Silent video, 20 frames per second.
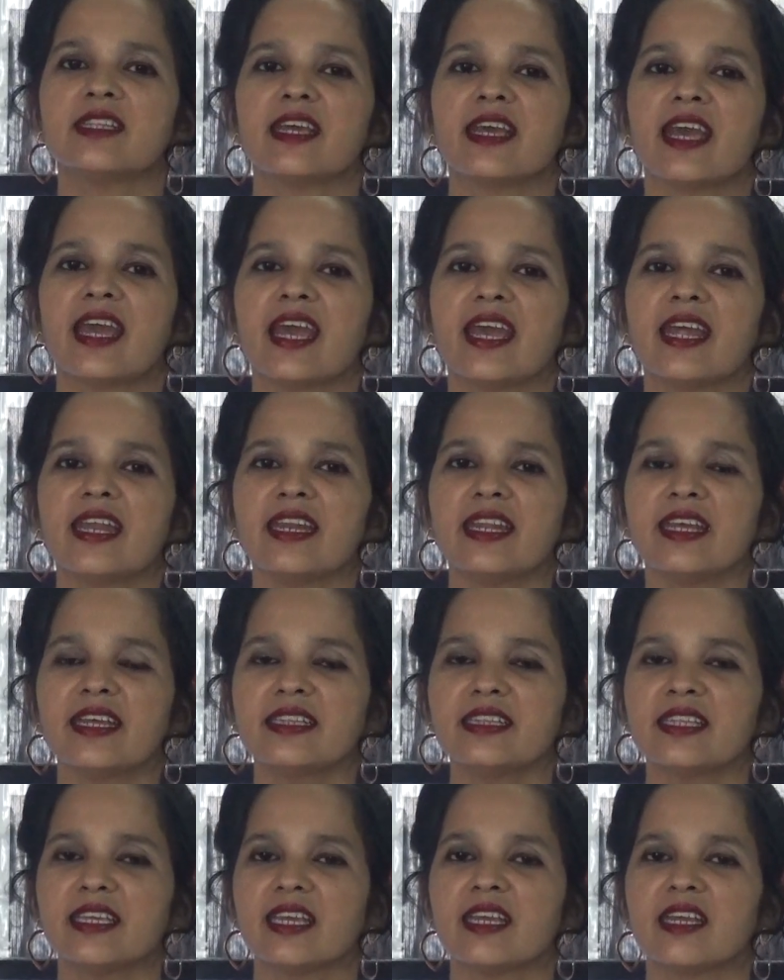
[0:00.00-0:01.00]

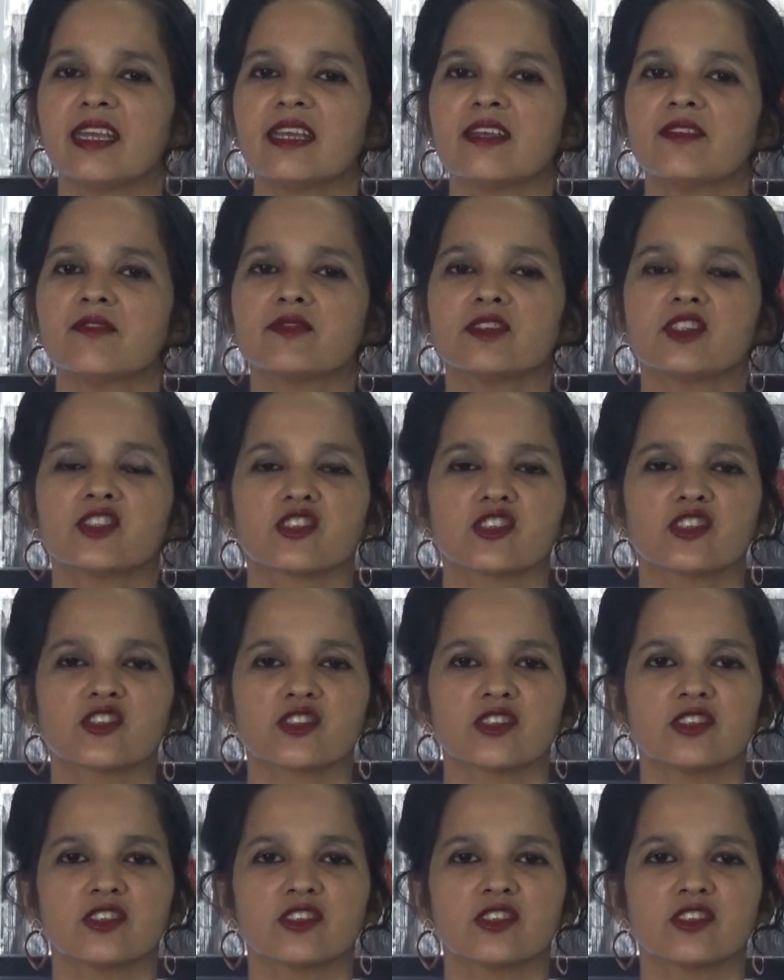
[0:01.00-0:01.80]
anything which has